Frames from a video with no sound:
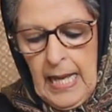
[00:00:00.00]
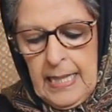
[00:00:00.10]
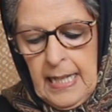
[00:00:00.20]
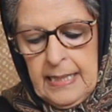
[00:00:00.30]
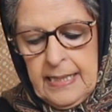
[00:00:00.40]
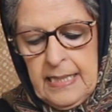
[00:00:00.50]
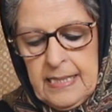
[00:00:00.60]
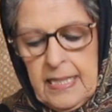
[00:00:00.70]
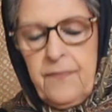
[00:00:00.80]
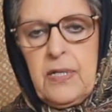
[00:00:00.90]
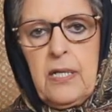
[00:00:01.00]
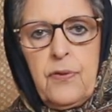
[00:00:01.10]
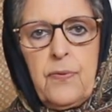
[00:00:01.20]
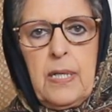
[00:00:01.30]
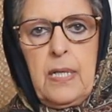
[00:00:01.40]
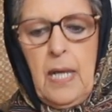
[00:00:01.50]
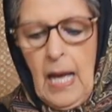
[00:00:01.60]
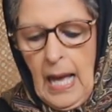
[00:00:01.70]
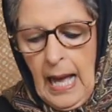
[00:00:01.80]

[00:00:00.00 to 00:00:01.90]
In 1973,